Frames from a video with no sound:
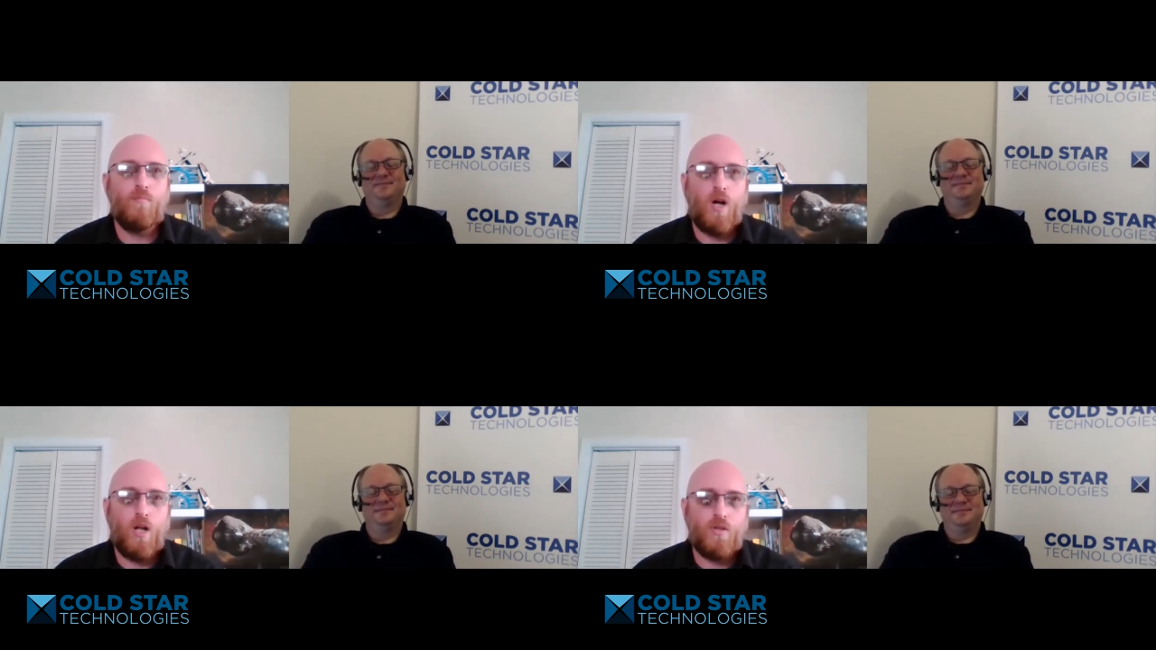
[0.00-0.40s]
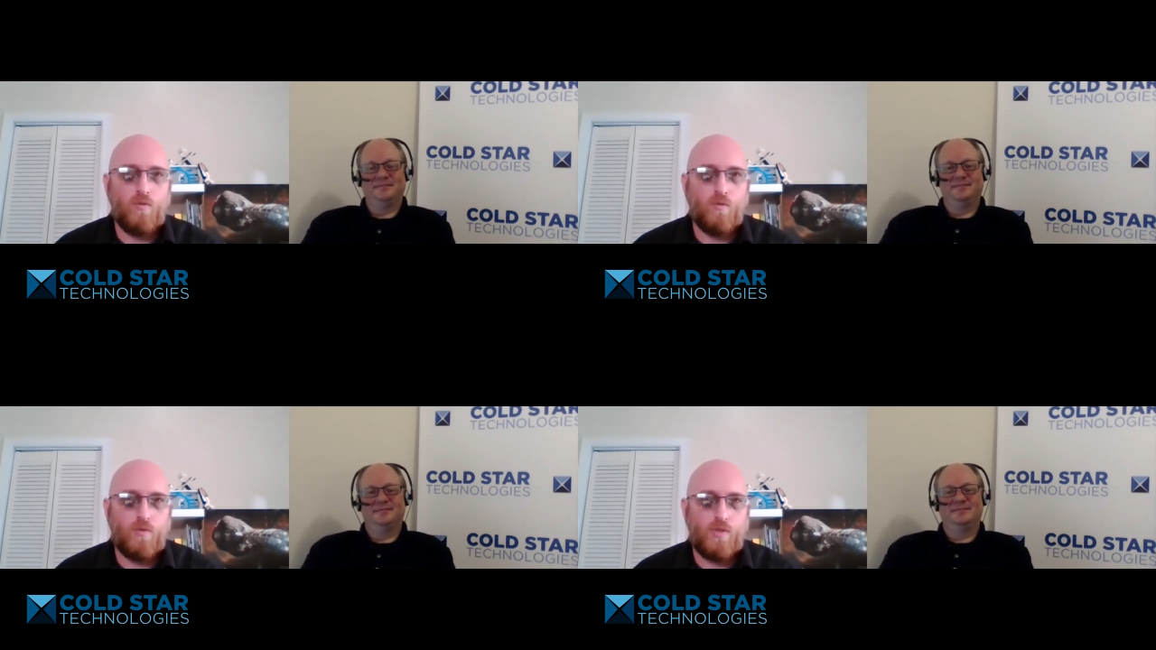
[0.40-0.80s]

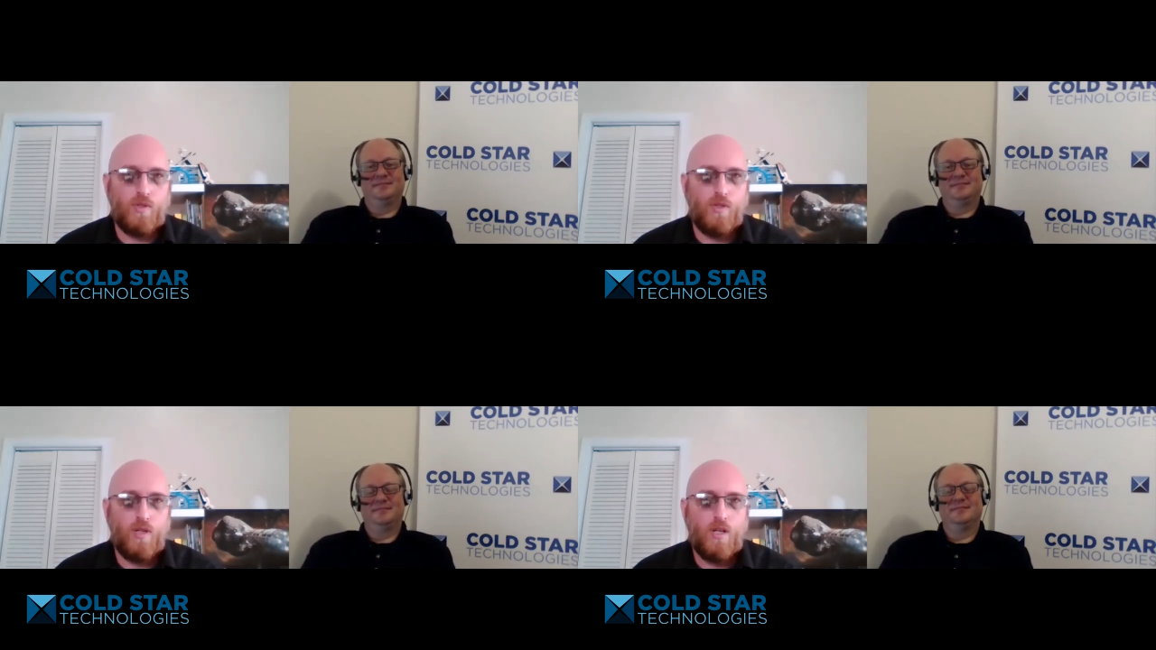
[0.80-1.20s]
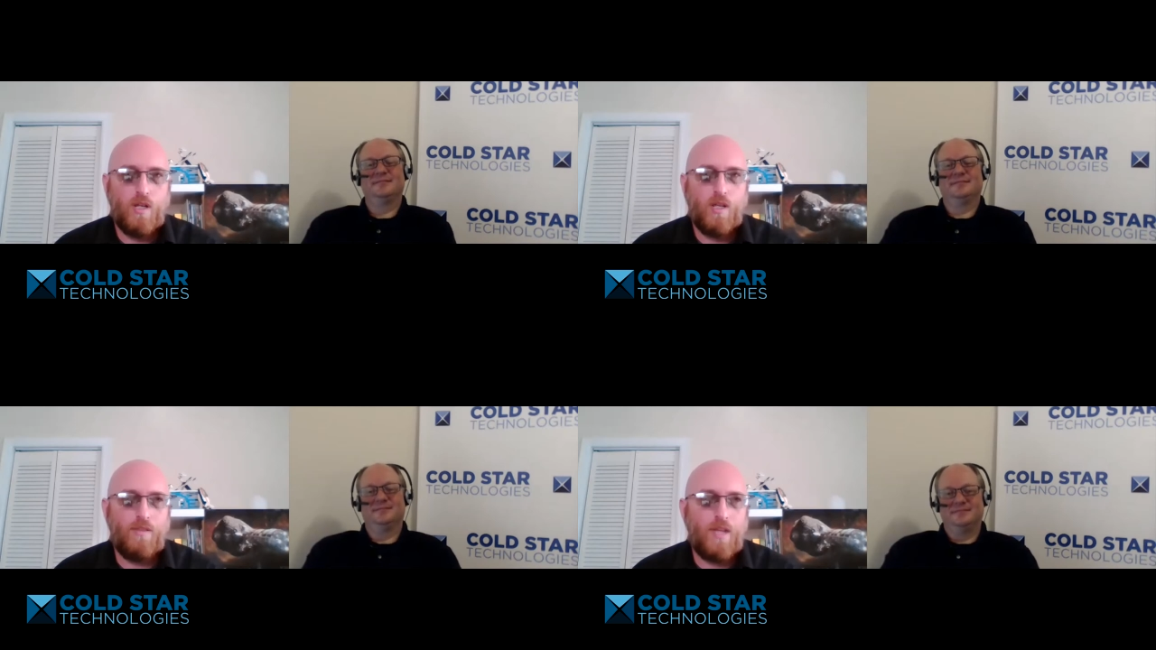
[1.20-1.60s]
Speaker 1: modules
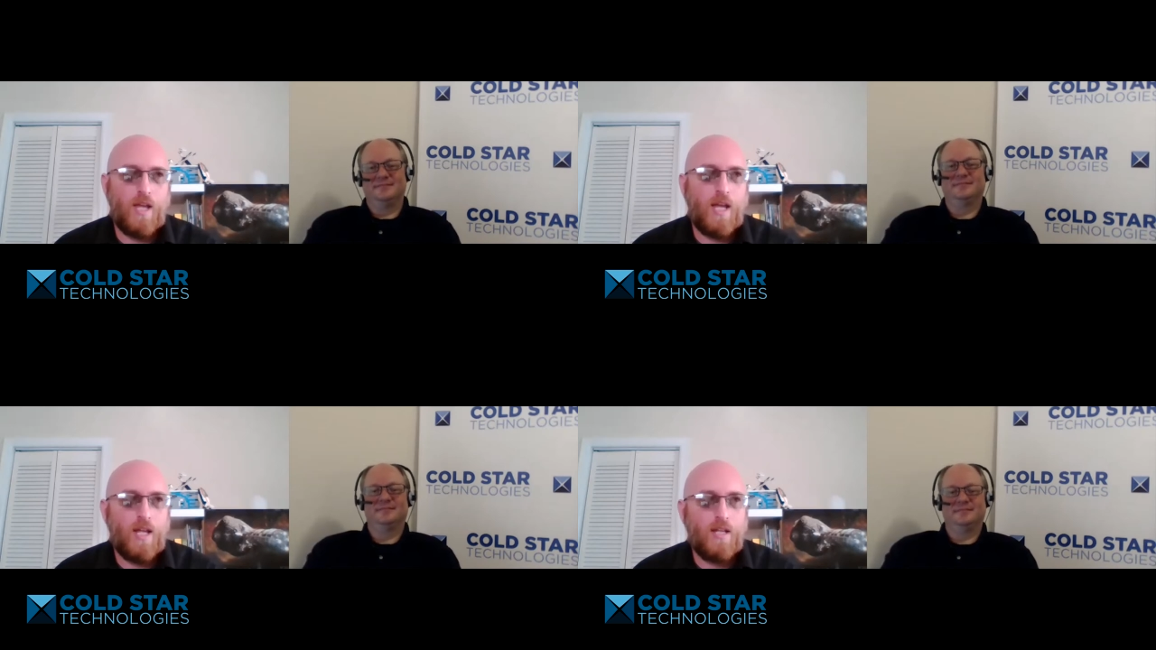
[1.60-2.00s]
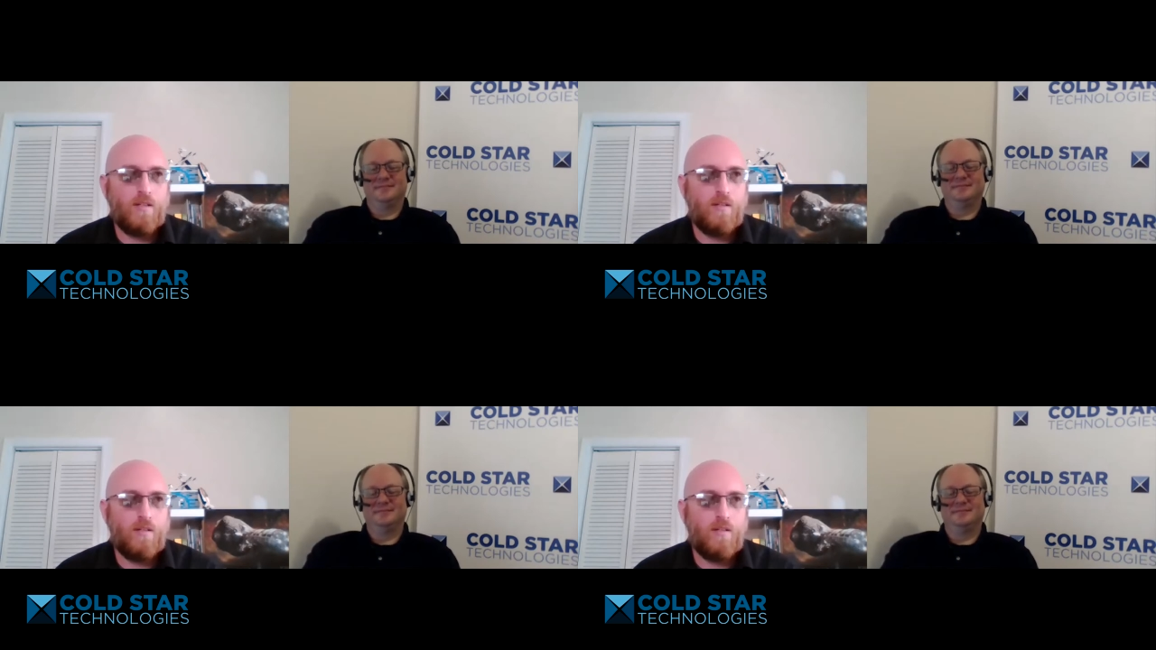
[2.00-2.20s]
that